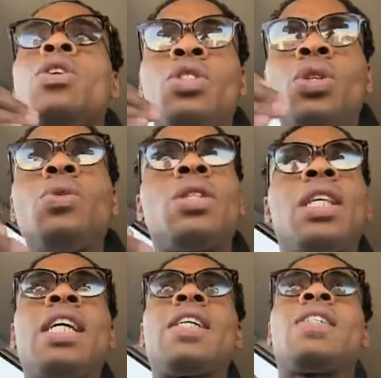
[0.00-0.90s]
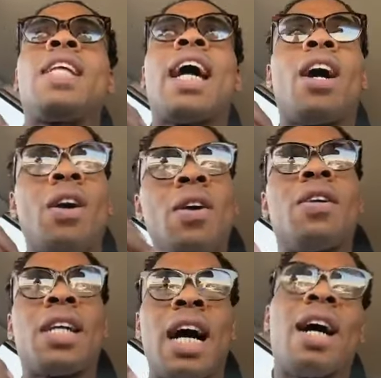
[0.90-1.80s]
you'll do things that
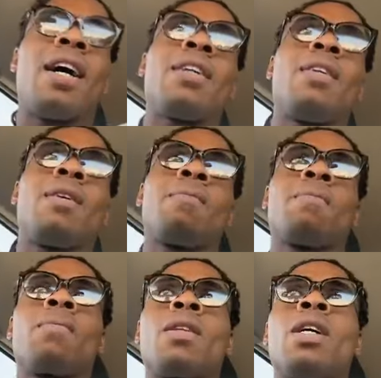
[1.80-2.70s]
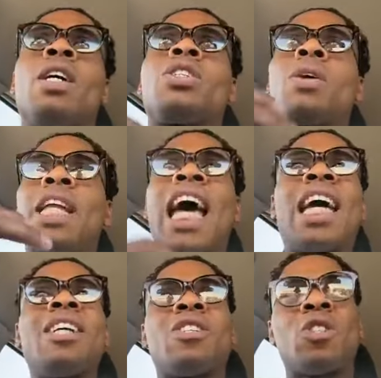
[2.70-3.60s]
hurt God, so
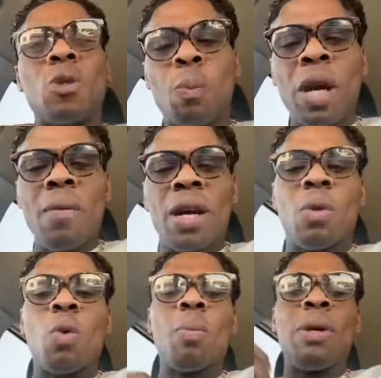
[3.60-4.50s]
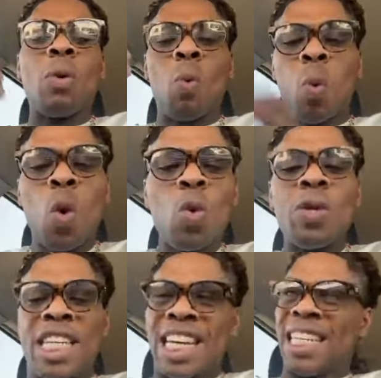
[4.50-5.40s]
that his spirit will be
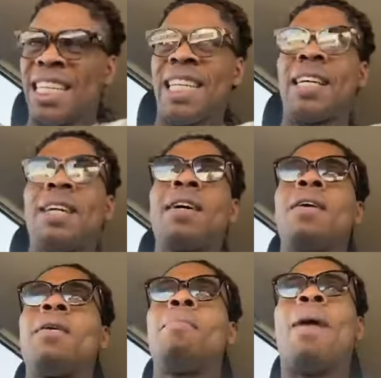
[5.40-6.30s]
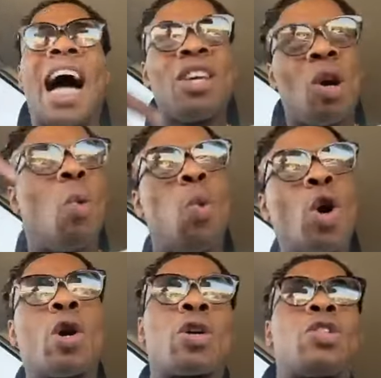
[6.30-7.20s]
wounded by your
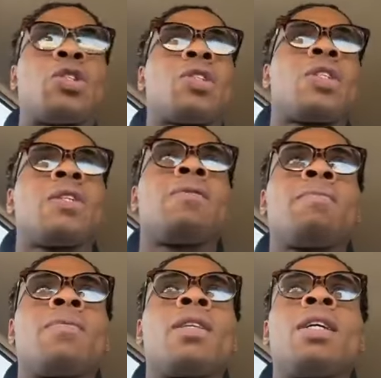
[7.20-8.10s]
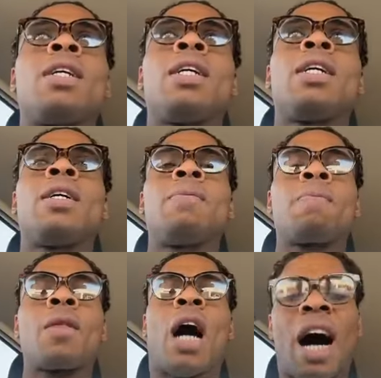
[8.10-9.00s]
works.
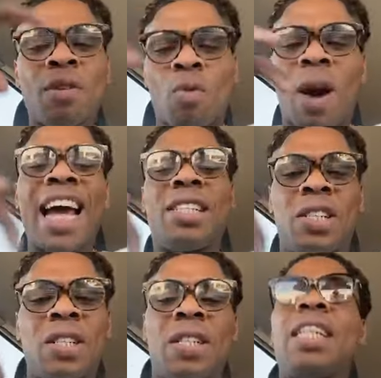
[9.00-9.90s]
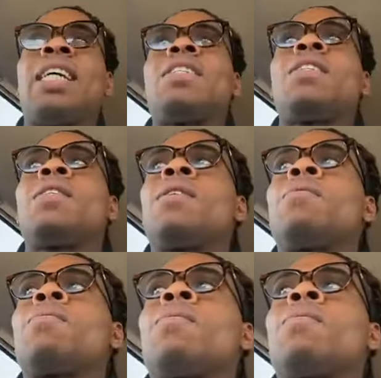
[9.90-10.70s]
Unrighteousness